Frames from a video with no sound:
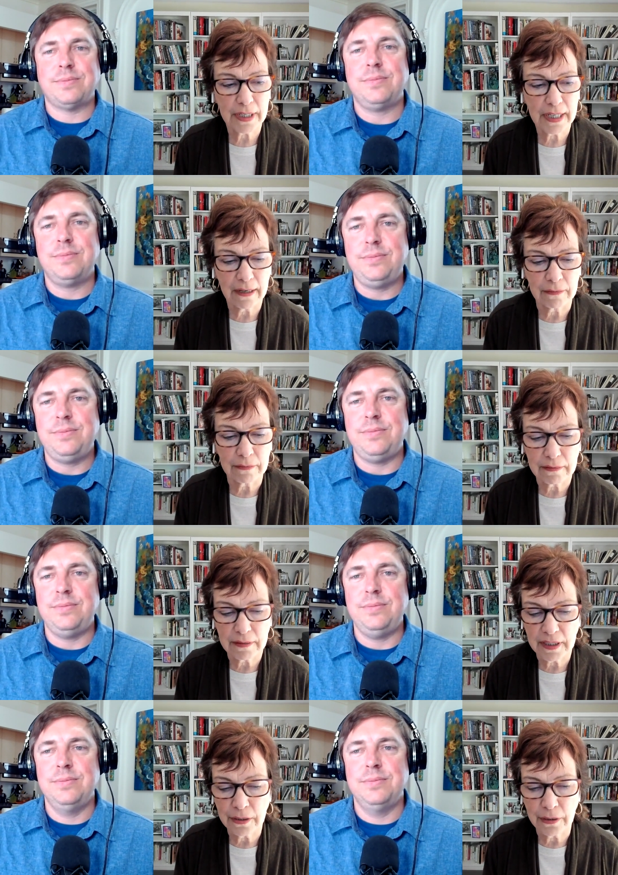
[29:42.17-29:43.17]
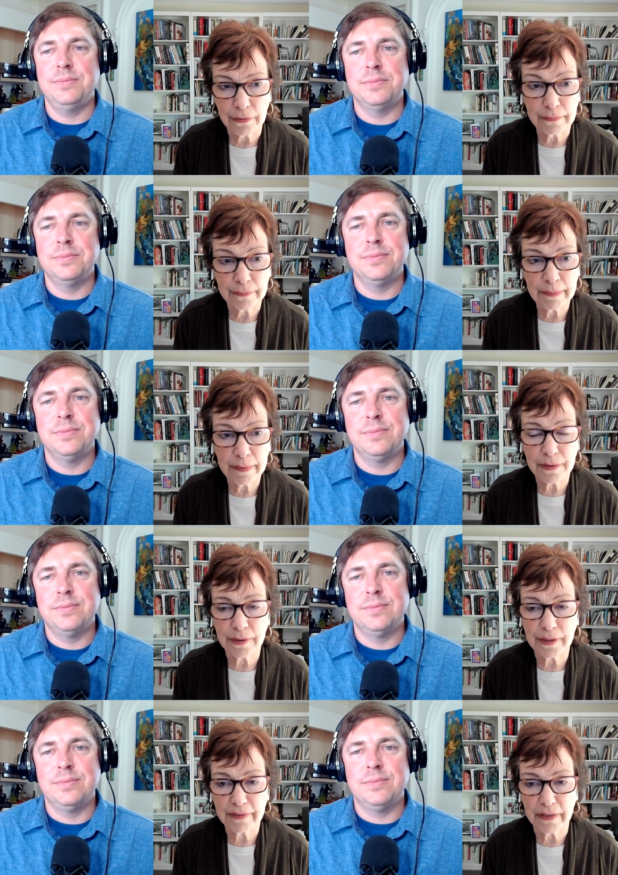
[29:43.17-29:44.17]
Speaker 1: to fork out, you know, maybe
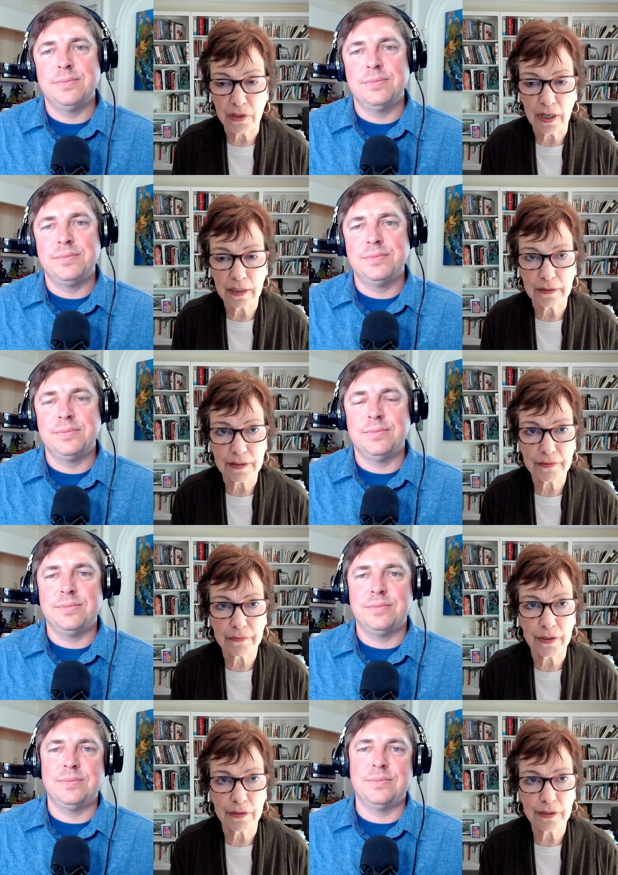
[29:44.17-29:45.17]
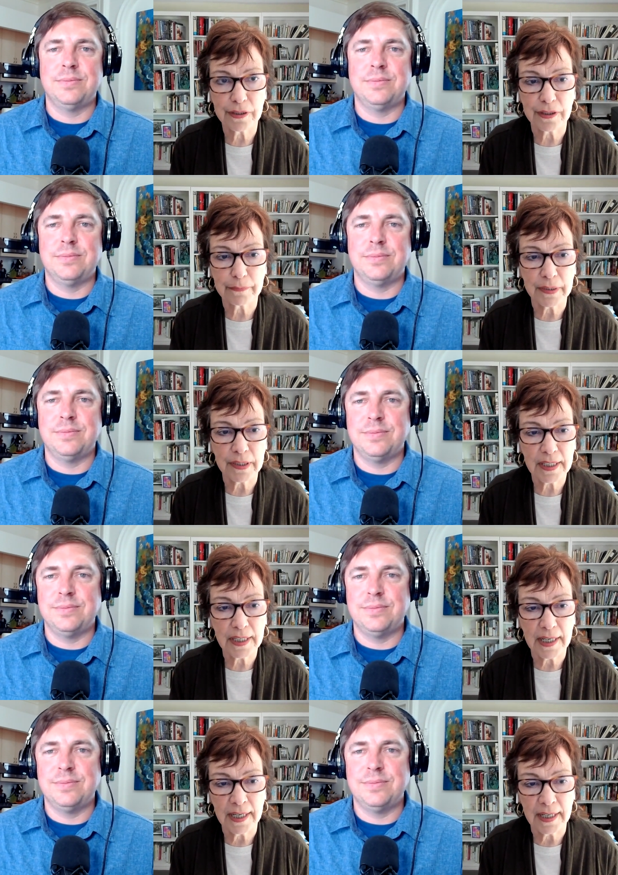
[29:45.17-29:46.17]
$35 for your cookbook.
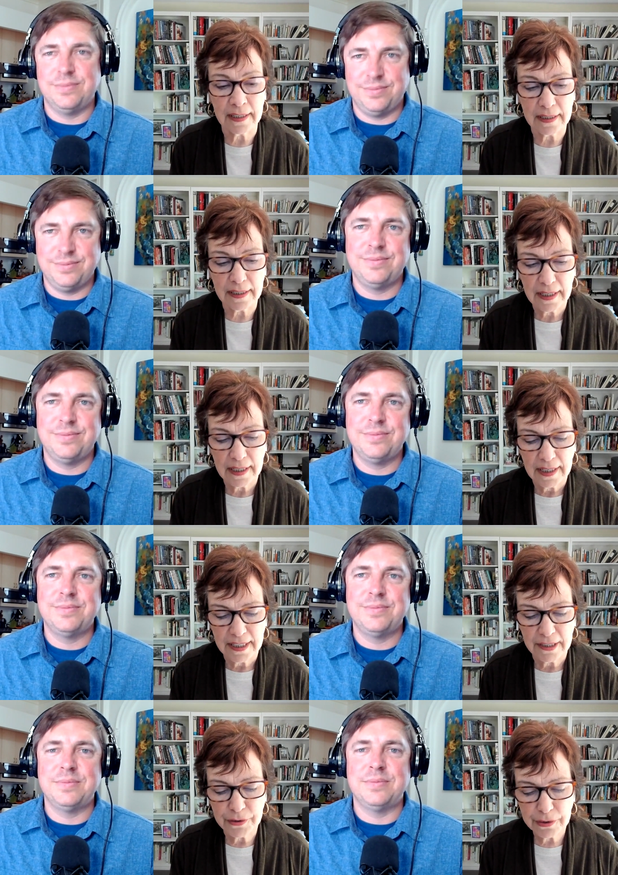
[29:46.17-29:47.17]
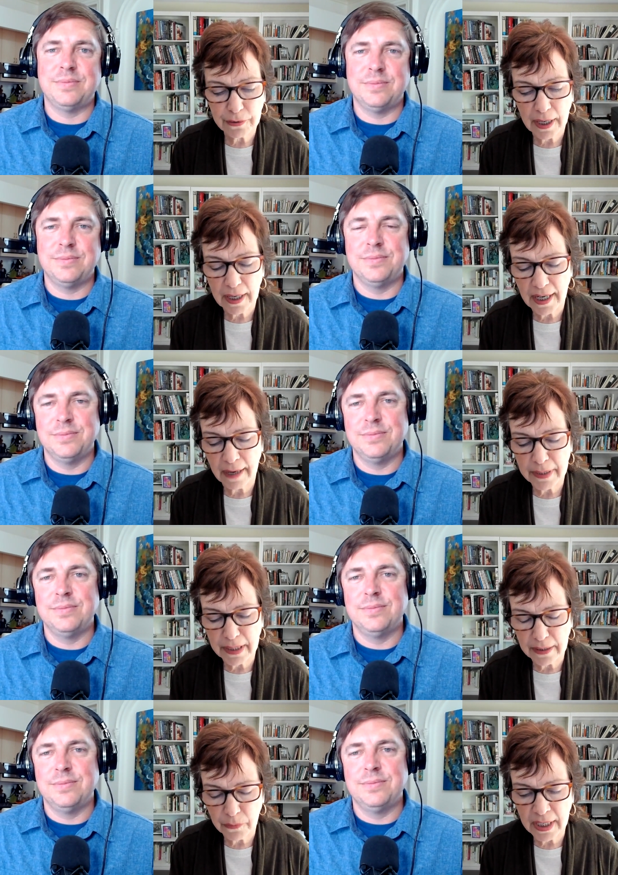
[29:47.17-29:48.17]
And you do, I
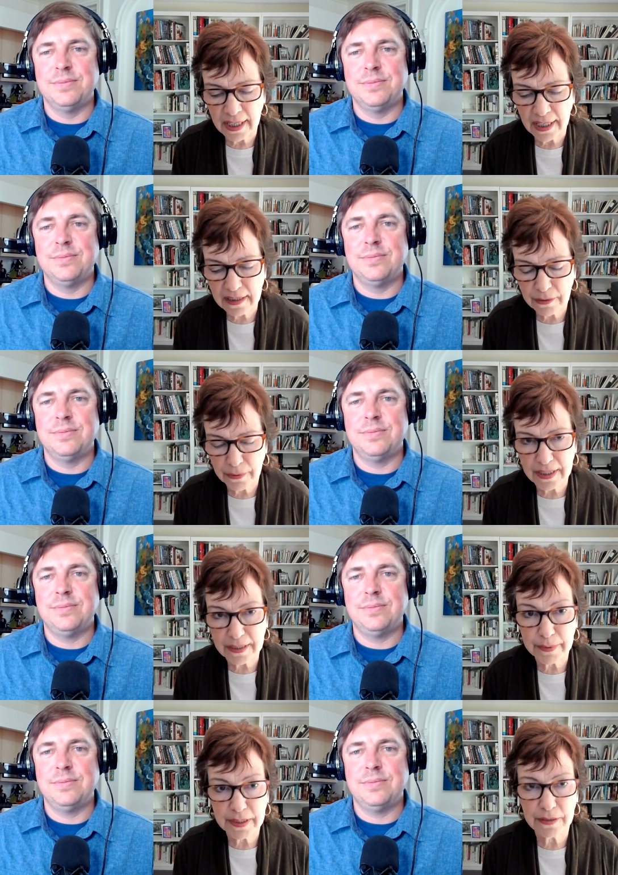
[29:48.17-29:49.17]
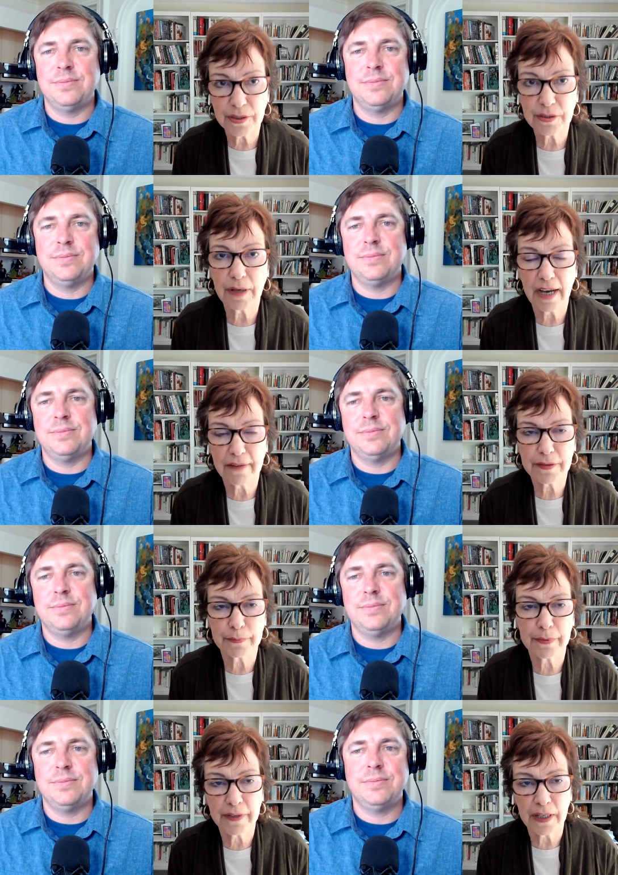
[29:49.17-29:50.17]
mean, when it gets to recipes, you do have
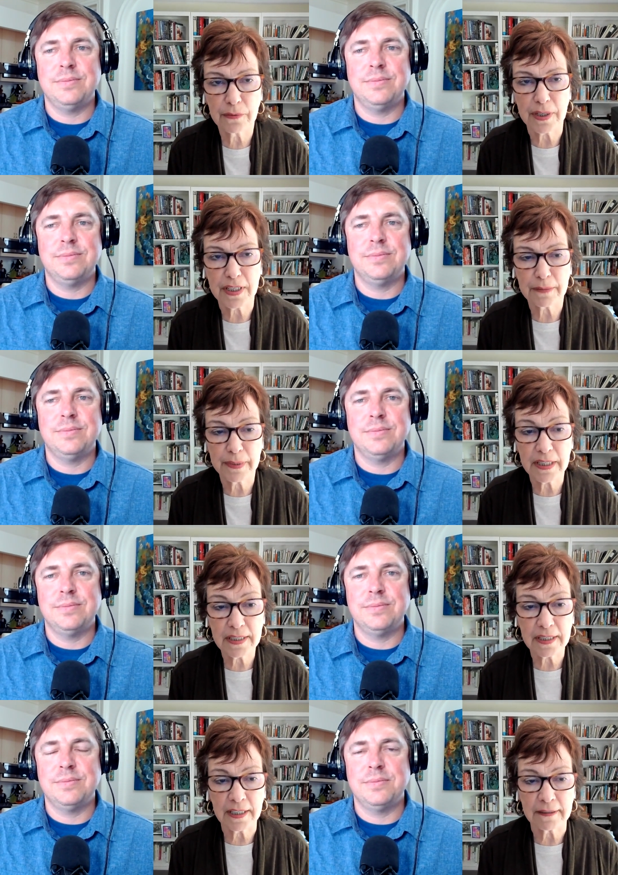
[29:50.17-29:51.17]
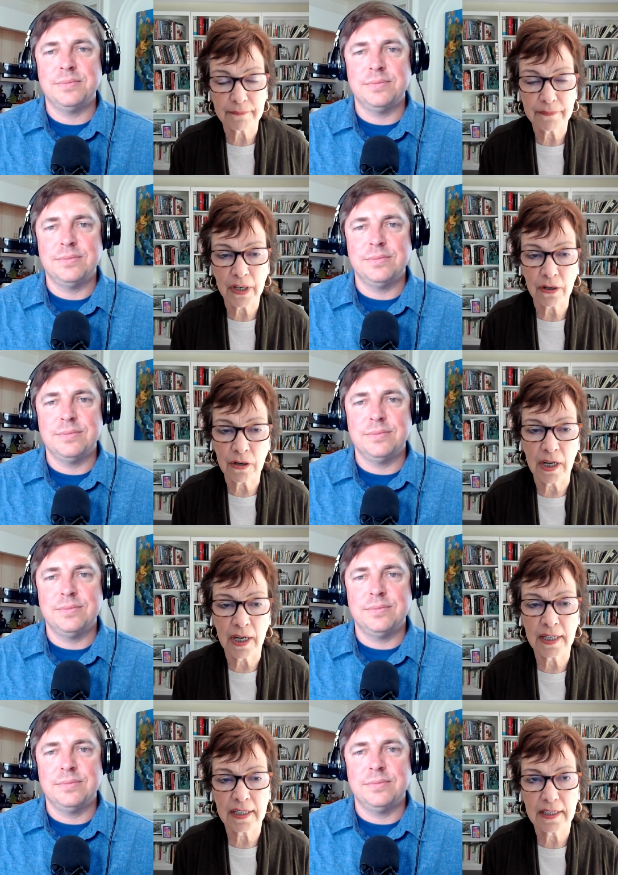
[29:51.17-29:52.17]
to provide recipes that are
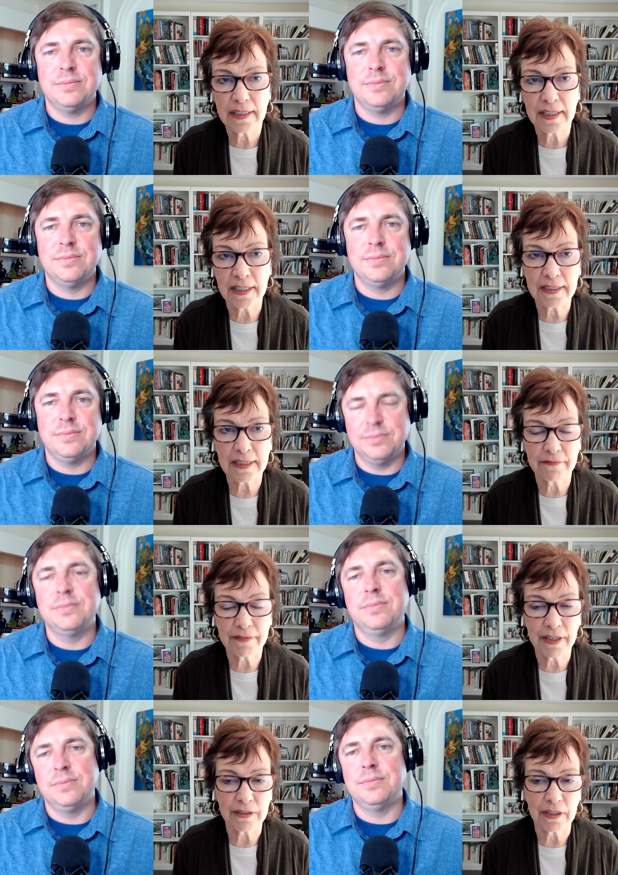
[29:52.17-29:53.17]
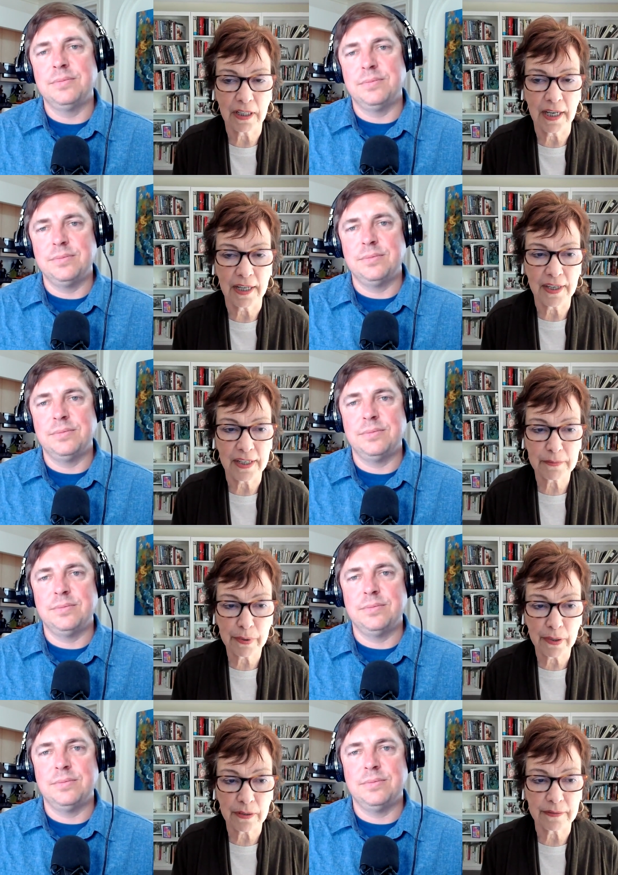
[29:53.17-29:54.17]
not easily found online. That's
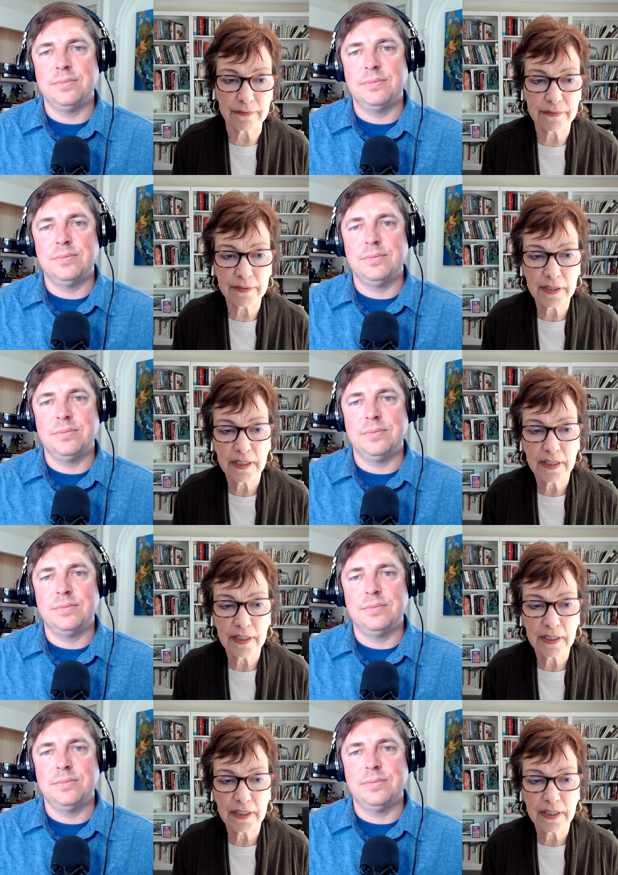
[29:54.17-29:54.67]
part of